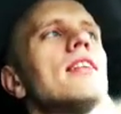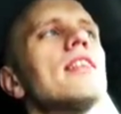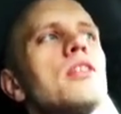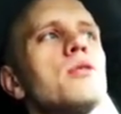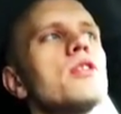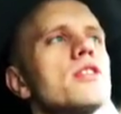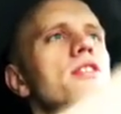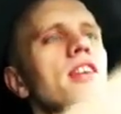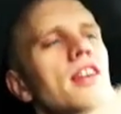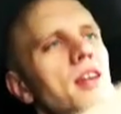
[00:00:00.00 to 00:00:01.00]
then you would
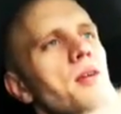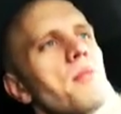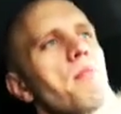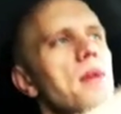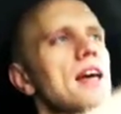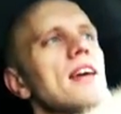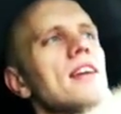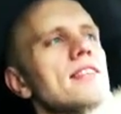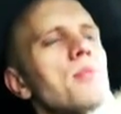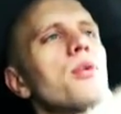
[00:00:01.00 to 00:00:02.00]
just make
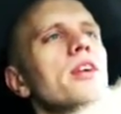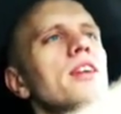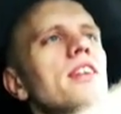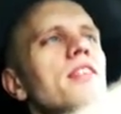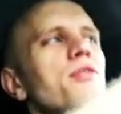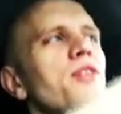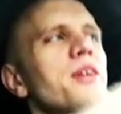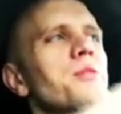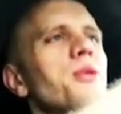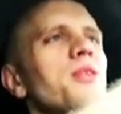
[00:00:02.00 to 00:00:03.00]
a temporary
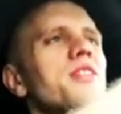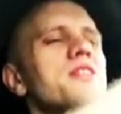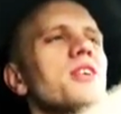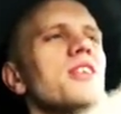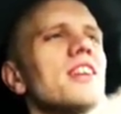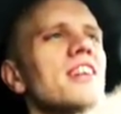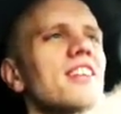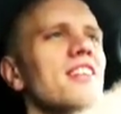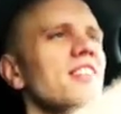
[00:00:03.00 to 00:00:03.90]
variable that's called like